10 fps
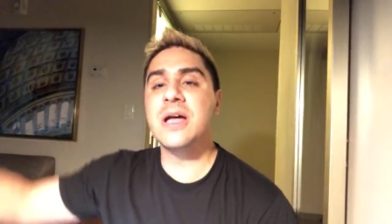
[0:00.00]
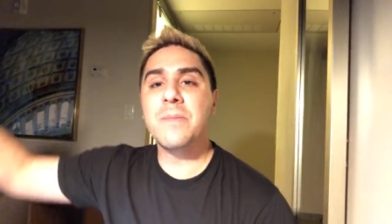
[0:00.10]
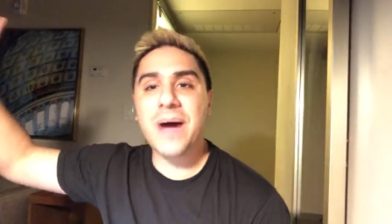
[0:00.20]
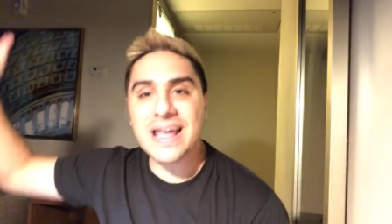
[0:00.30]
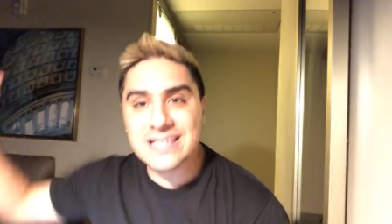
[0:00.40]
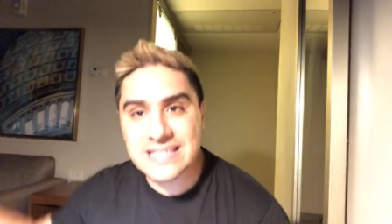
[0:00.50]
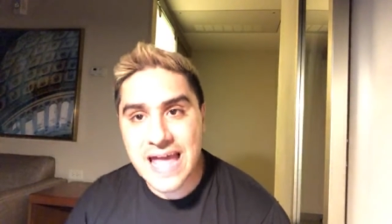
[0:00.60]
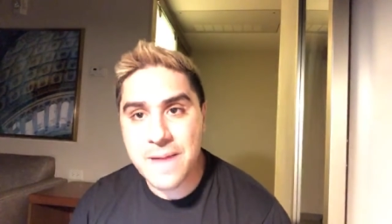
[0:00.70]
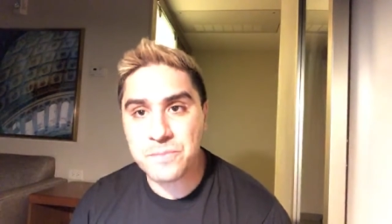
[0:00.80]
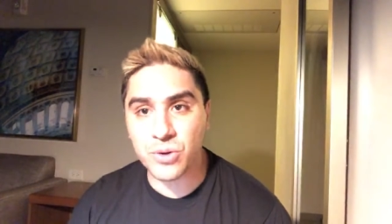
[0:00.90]
by
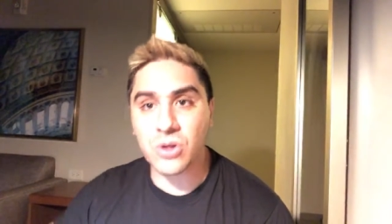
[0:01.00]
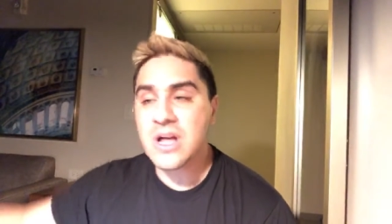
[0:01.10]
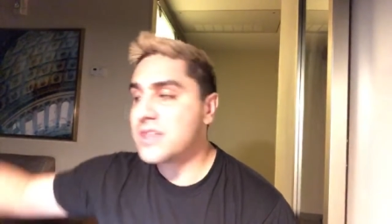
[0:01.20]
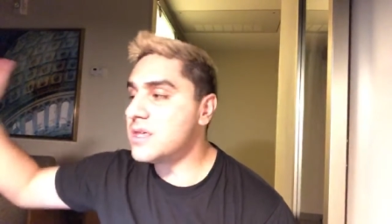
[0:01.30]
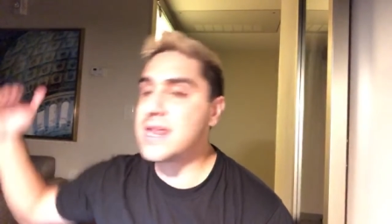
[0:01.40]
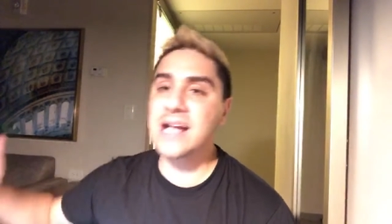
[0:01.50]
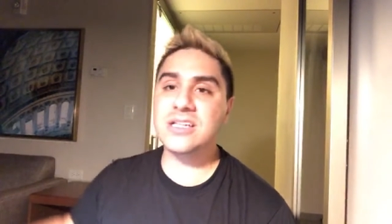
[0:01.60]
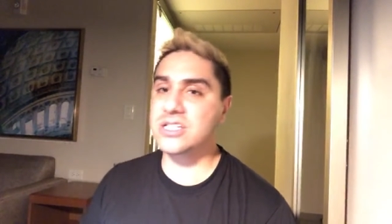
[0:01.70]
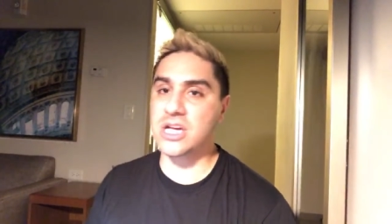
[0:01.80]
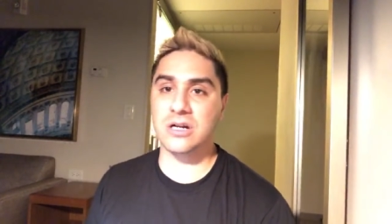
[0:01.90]
example the
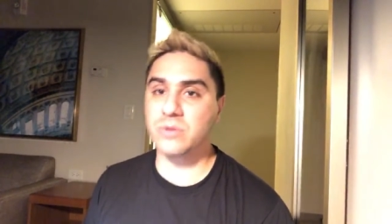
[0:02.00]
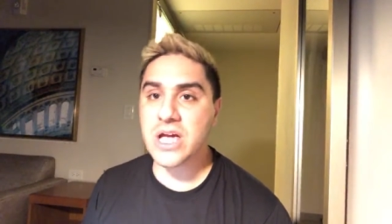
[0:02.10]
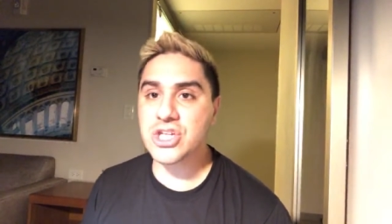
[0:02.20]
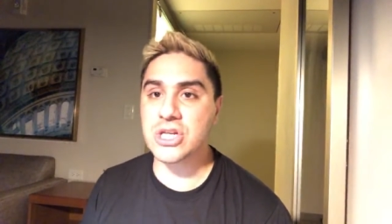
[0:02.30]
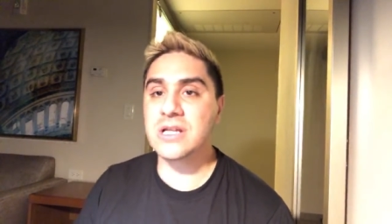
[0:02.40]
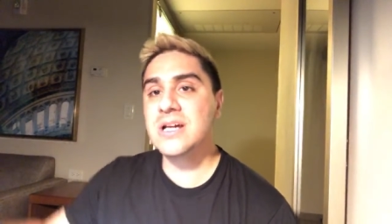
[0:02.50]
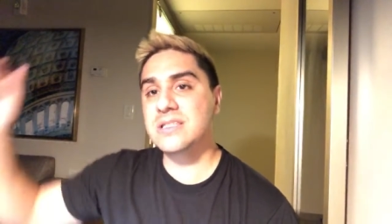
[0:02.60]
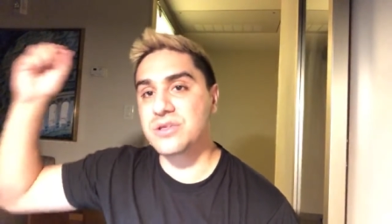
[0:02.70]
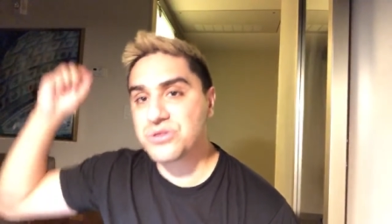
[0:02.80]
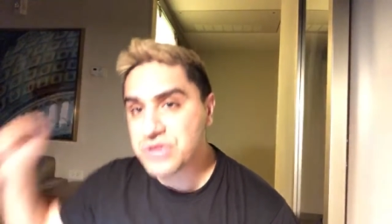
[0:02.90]
next generation to
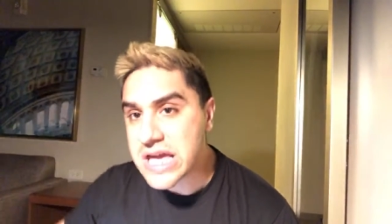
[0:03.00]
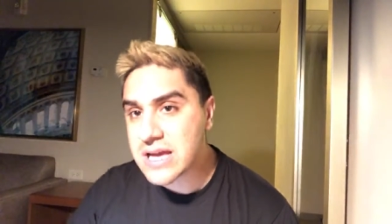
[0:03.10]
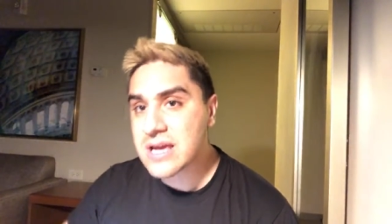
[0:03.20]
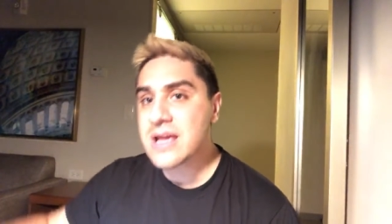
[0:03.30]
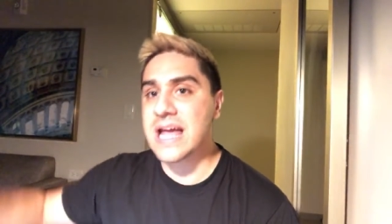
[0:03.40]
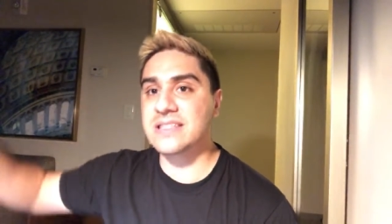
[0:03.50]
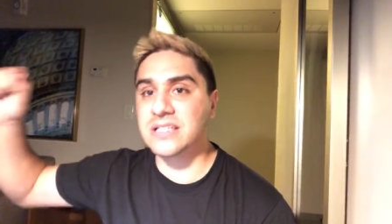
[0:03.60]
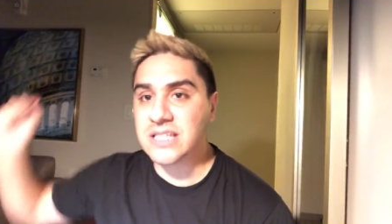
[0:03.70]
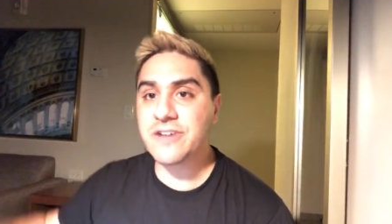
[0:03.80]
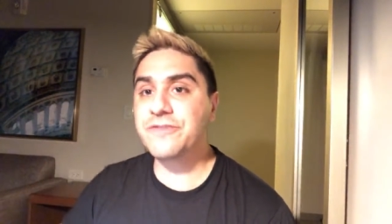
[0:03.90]
think and to
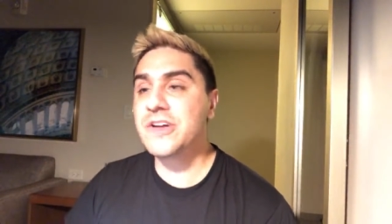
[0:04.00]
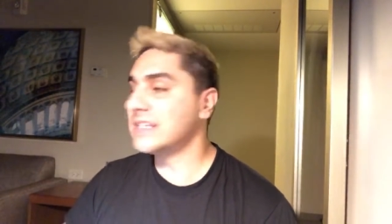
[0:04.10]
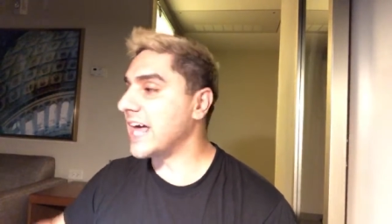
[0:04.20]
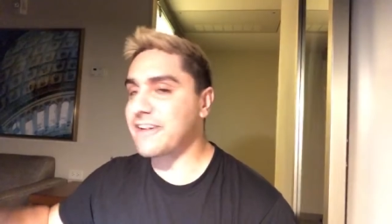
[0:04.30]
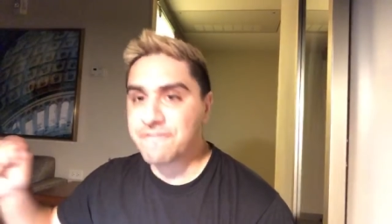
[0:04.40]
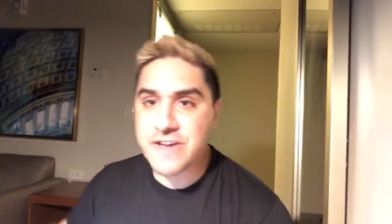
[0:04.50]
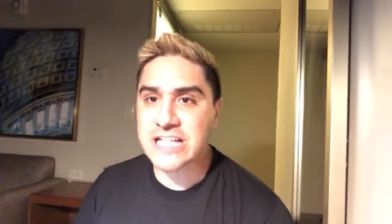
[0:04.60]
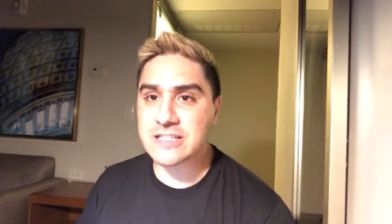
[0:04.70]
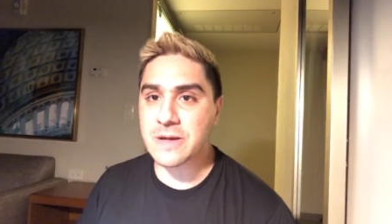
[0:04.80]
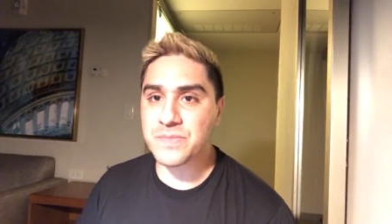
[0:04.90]
live like
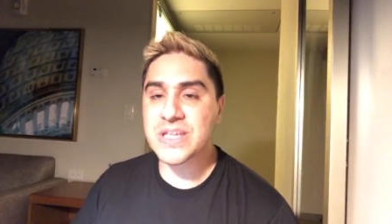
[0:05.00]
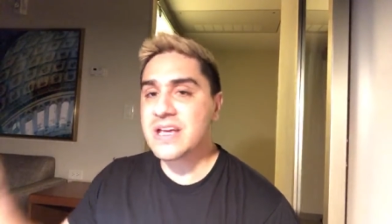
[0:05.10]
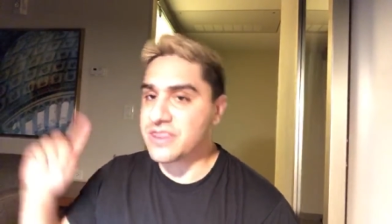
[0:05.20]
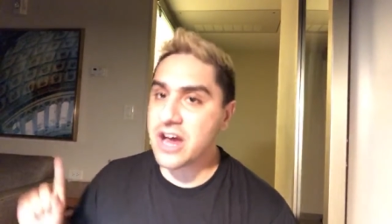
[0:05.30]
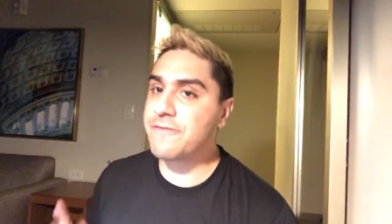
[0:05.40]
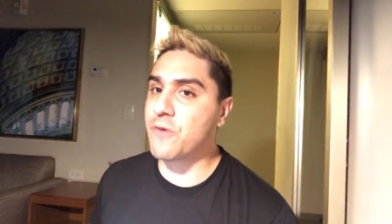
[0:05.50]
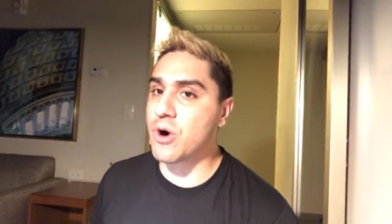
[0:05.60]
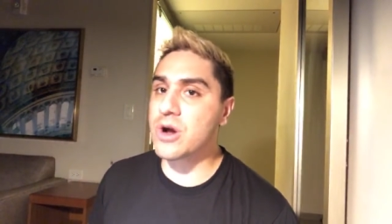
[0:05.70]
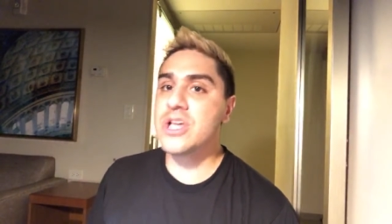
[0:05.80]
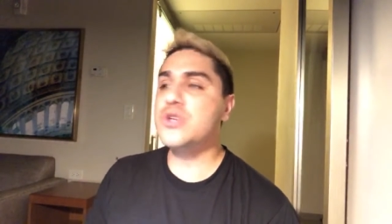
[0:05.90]
victims.
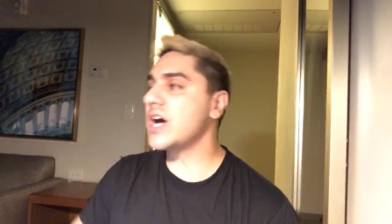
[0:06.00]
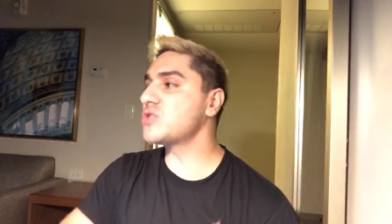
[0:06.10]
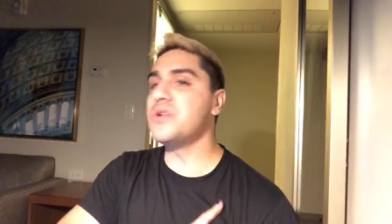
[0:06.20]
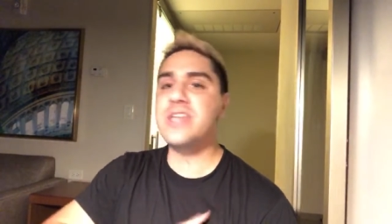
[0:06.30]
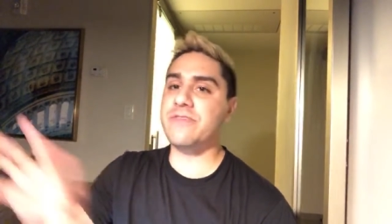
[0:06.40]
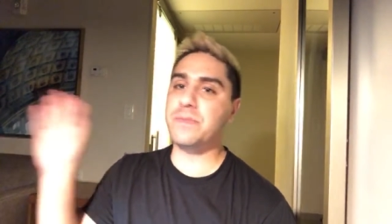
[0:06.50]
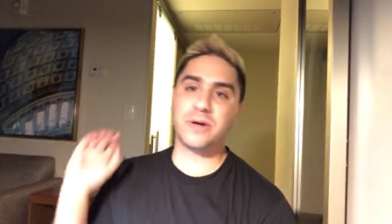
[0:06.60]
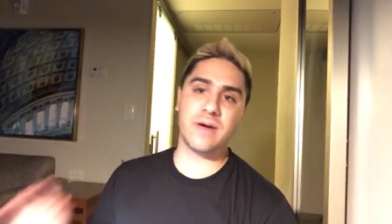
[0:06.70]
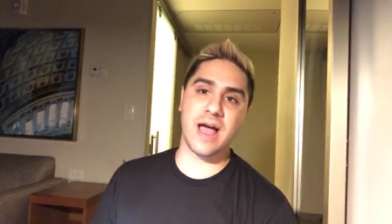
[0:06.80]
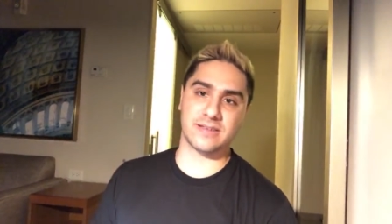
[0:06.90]
Therefore, you guys will never
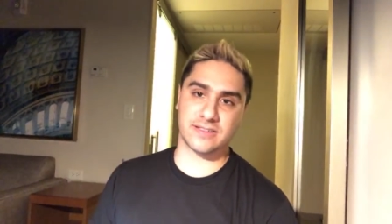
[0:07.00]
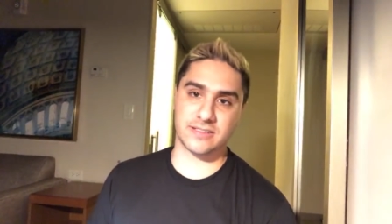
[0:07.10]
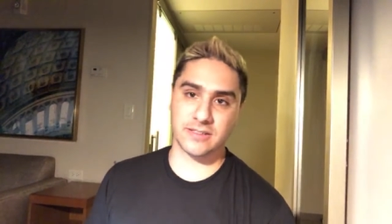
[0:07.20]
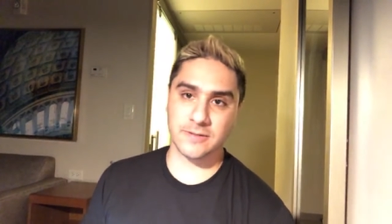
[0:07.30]
progress.